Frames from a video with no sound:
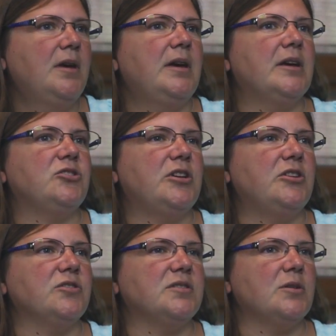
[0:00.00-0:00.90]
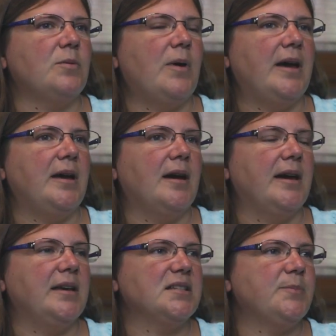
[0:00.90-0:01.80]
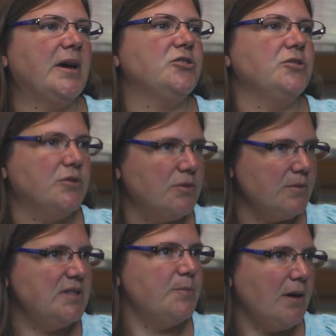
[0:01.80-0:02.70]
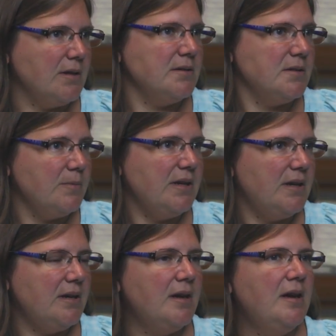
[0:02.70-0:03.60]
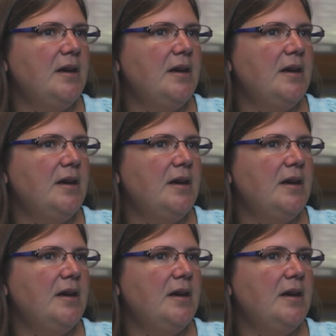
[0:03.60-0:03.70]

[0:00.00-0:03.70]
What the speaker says: It changes the way I expect you to respond to me.